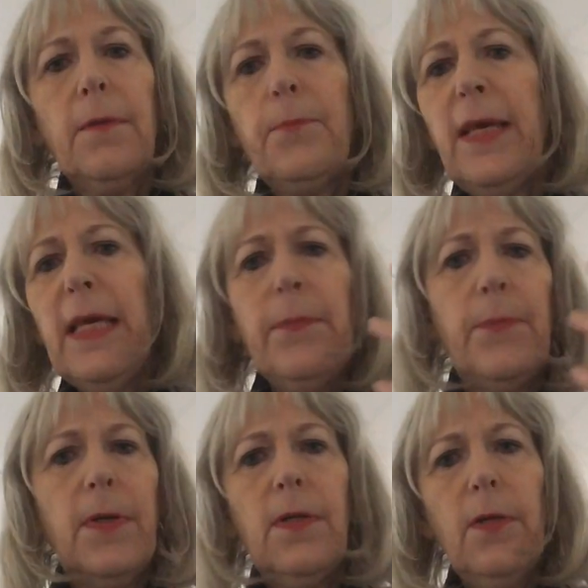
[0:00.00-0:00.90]

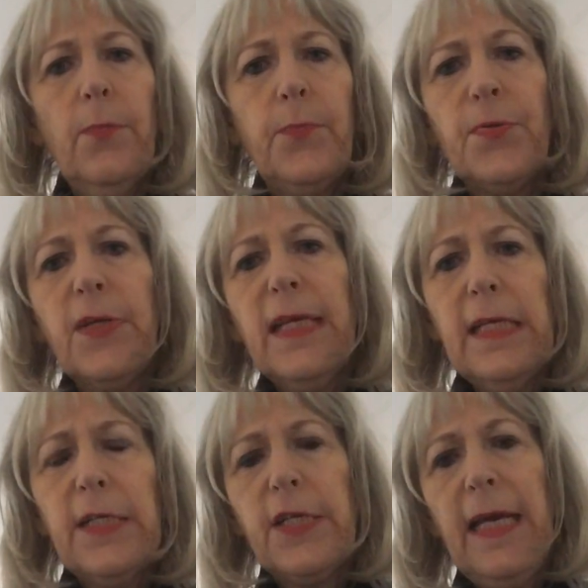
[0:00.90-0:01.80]
people
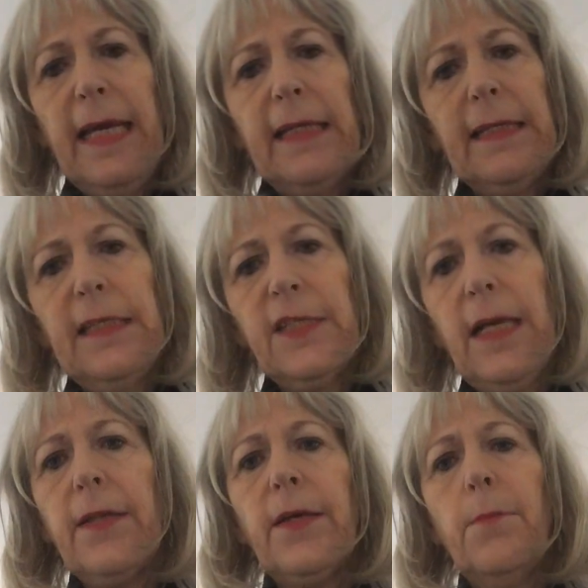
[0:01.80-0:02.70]
appreciate each
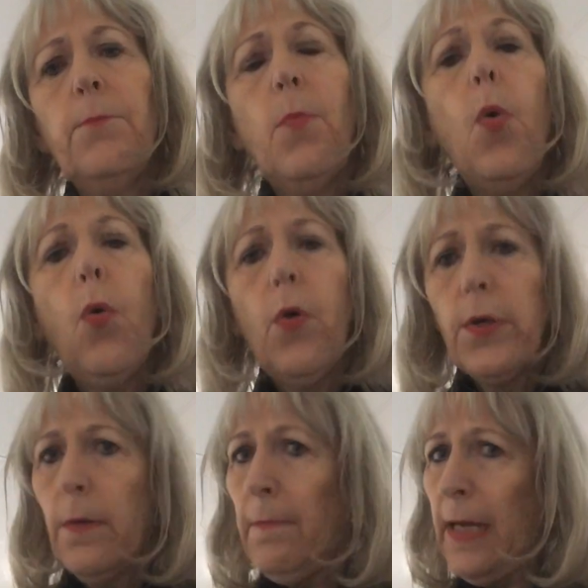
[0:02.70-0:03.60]
other
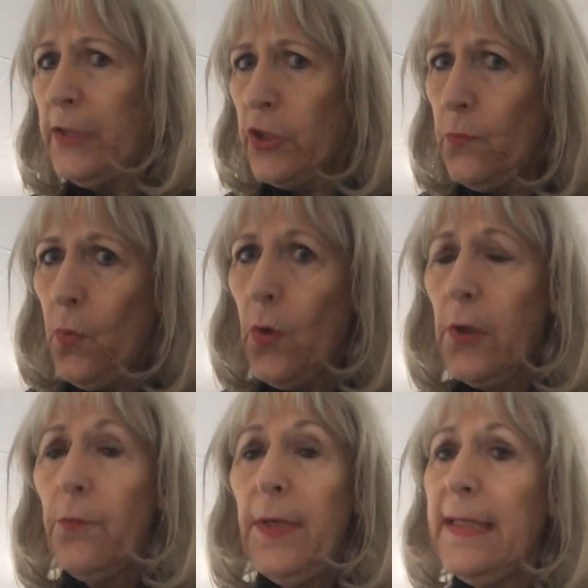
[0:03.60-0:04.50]
more, much
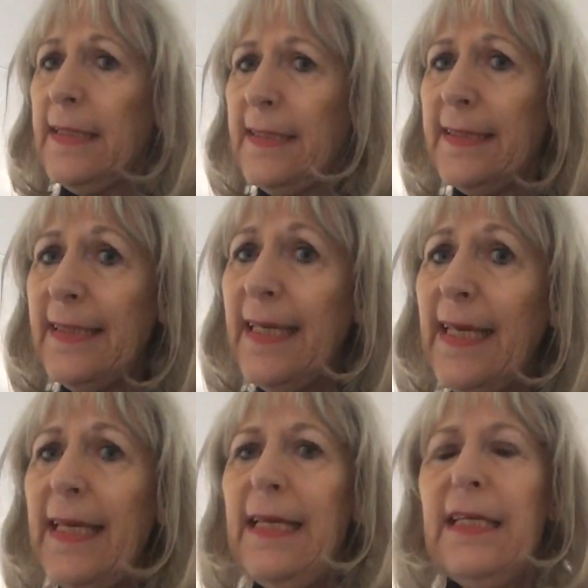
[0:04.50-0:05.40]
more, when they
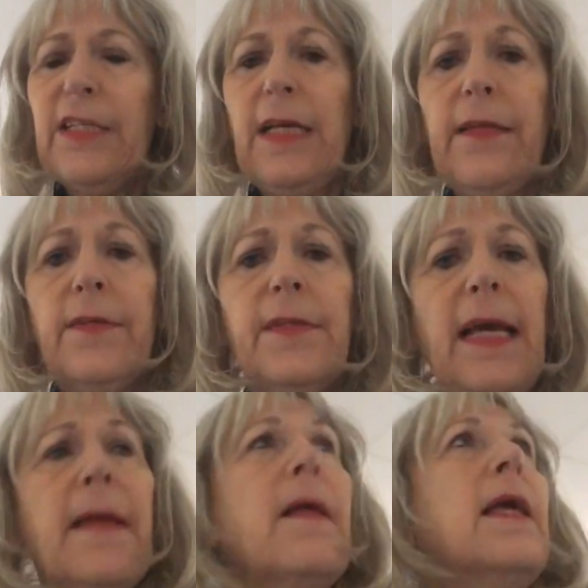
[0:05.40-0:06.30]
see each other.
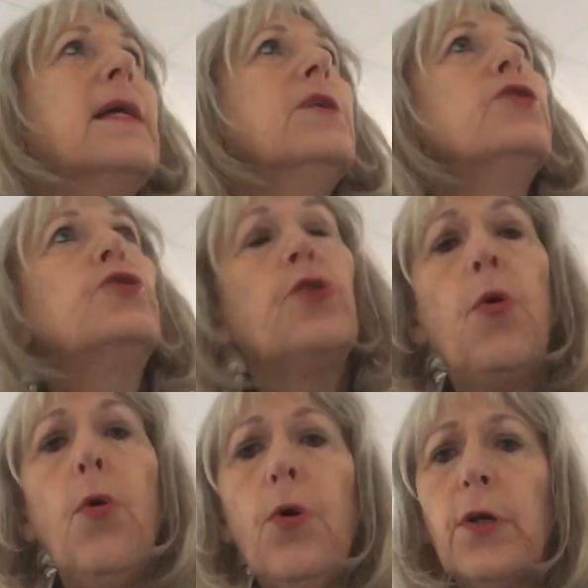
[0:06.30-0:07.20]
They
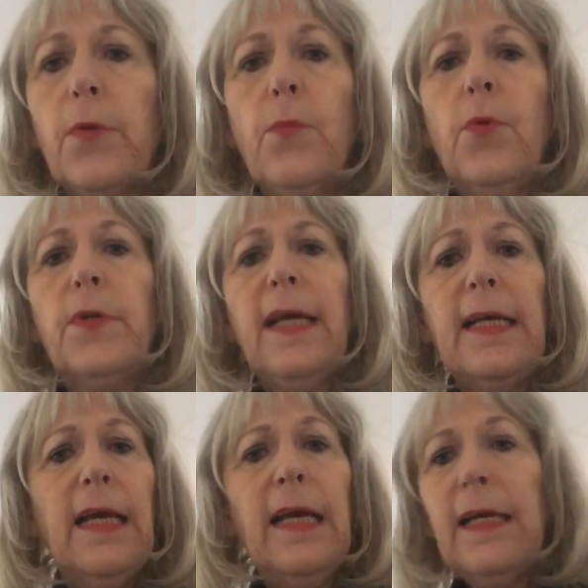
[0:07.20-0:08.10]
talk more.
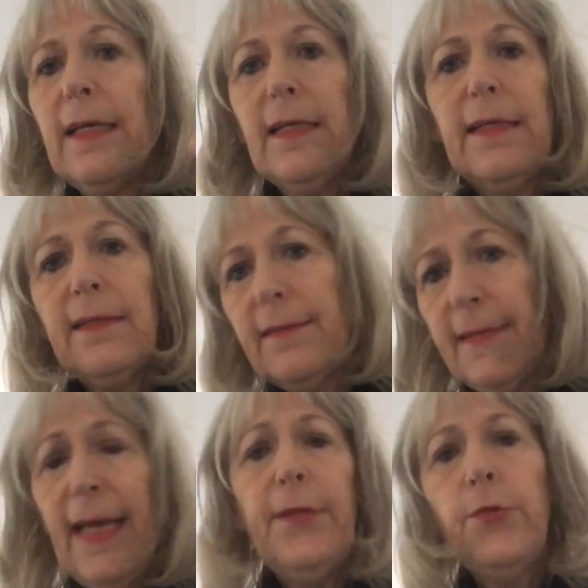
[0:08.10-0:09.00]

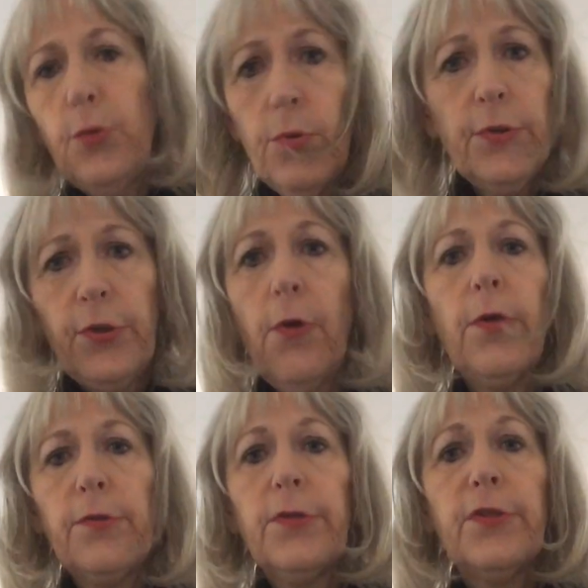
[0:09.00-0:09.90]
They do
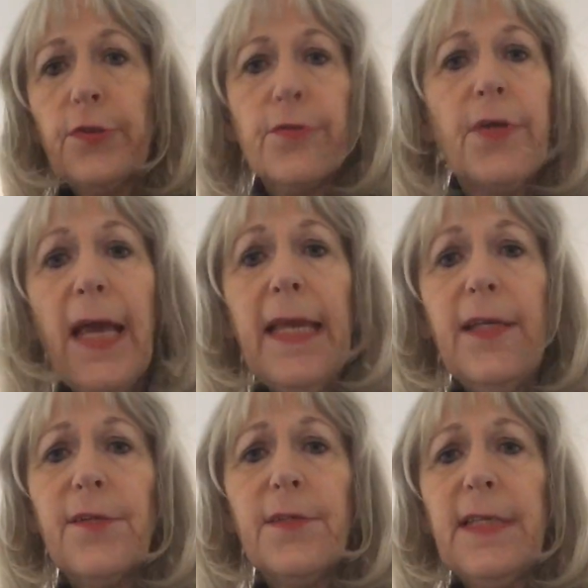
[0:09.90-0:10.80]
talk to
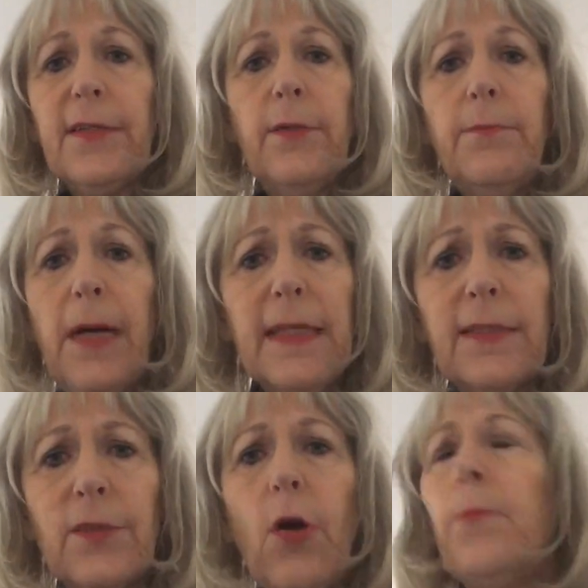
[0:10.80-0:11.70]
strangers at the bus
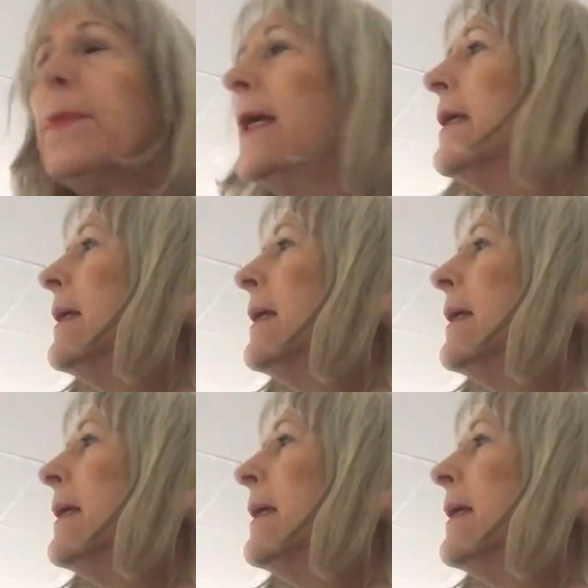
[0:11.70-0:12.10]
stop. They